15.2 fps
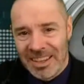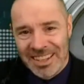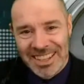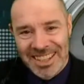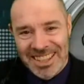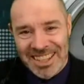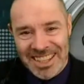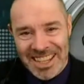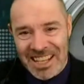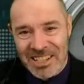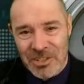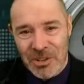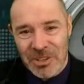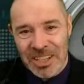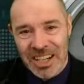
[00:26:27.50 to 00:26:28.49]
That's
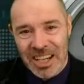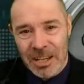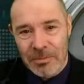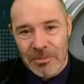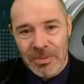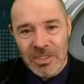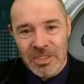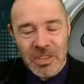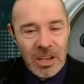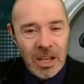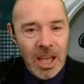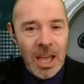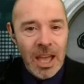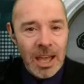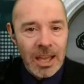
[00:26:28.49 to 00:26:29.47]
not going to happen. So
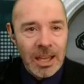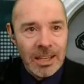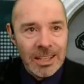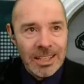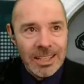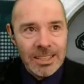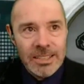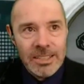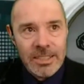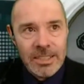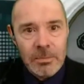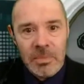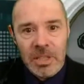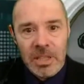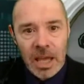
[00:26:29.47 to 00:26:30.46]
it's
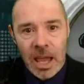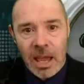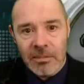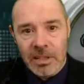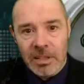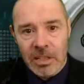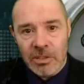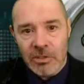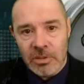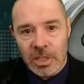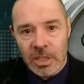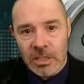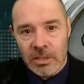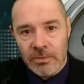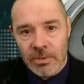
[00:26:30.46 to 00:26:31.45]
simply that our industry
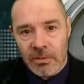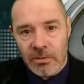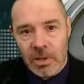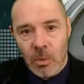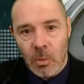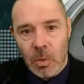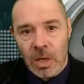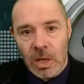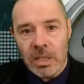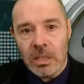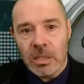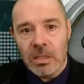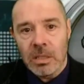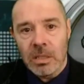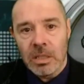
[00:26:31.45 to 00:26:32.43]
isn't very
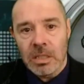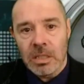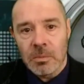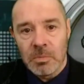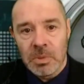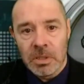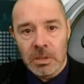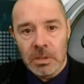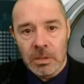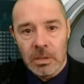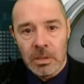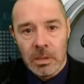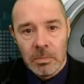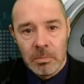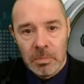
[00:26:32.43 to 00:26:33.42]
awake to this, but
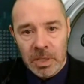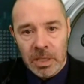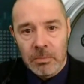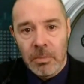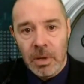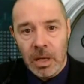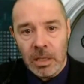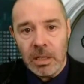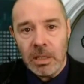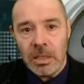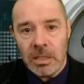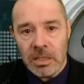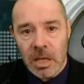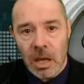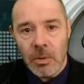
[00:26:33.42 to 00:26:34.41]
the big money
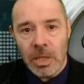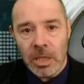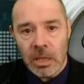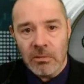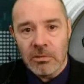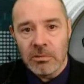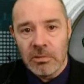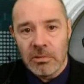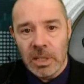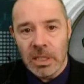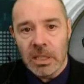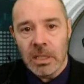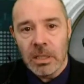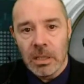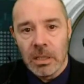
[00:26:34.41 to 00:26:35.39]
is going there already
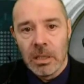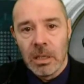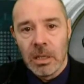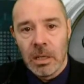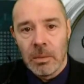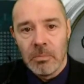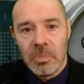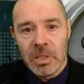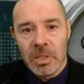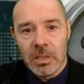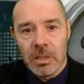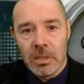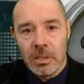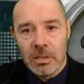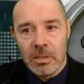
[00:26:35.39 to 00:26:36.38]

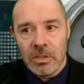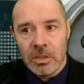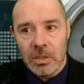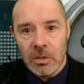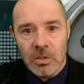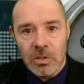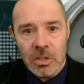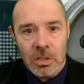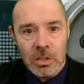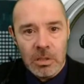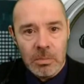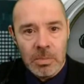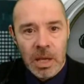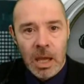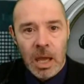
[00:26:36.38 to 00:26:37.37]
because
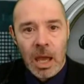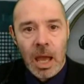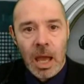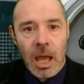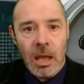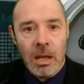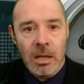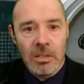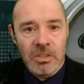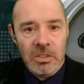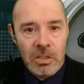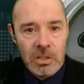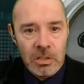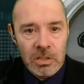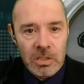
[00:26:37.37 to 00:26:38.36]
YouTube and
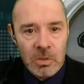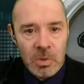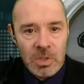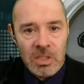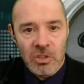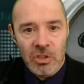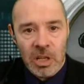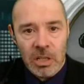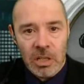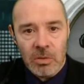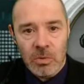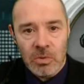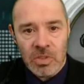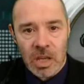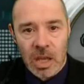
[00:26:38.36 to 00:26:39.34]
certain Twitter
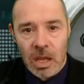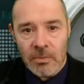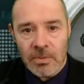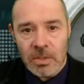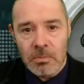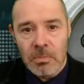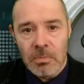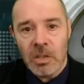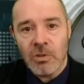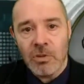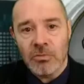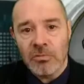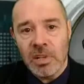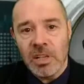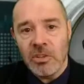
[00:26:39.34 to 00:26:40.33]
channels have as much
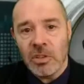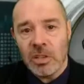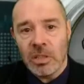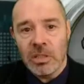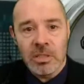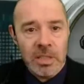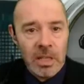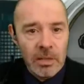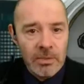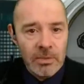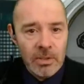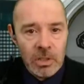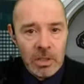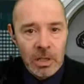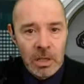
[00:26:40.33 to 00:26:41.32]
reach as
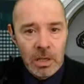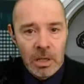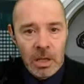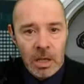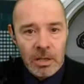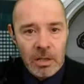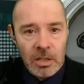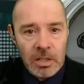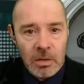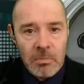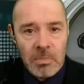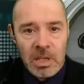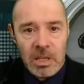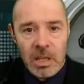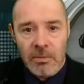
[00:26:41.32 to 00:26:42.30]
television. And I don't
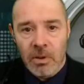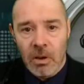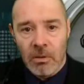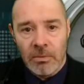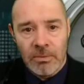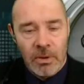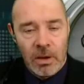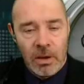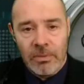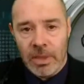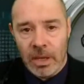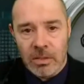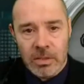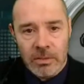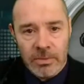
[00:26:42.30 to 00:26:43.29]
mean they've got
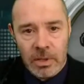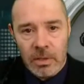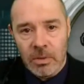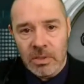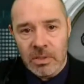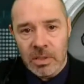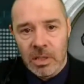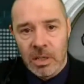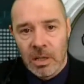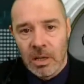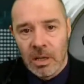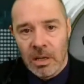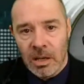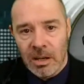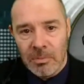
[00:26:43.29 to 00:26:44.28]
5,000 followers.
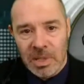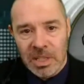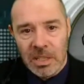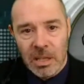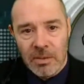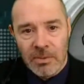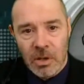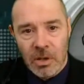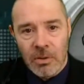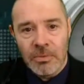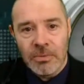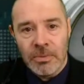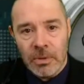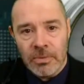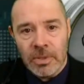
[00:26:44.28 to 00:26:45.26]
I mean they've got
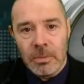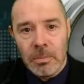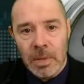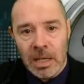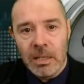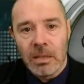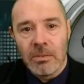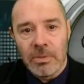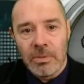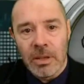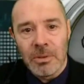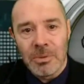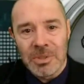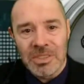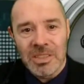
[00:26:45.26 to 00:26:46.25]
50 million
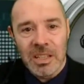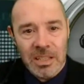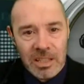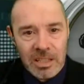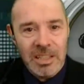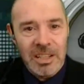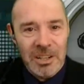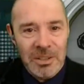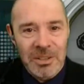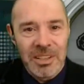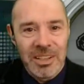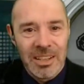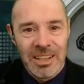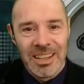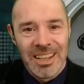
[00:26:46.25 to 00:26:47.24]
followers. And, you know,
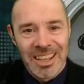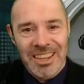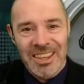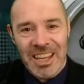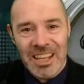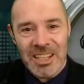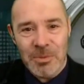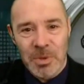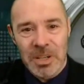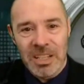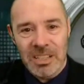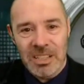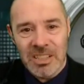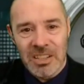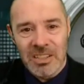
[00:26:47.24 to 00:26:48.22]
that's when it
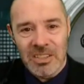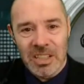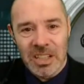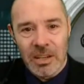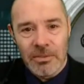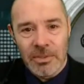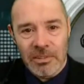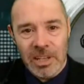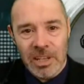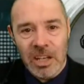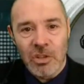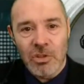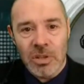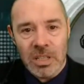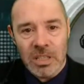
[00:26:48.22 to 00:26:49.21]
starts to get very
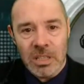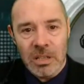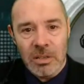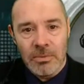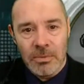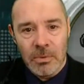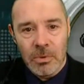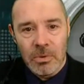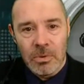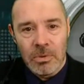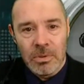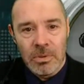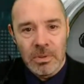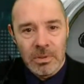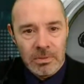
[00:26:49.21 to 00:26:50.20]
interesting for
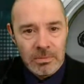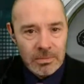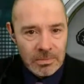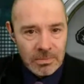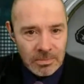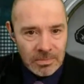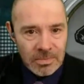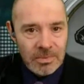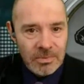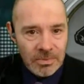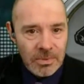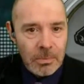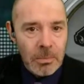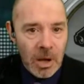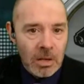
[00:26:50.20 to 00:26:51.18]

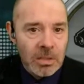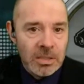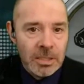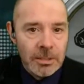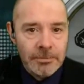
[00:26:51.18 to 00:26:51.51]
marketing.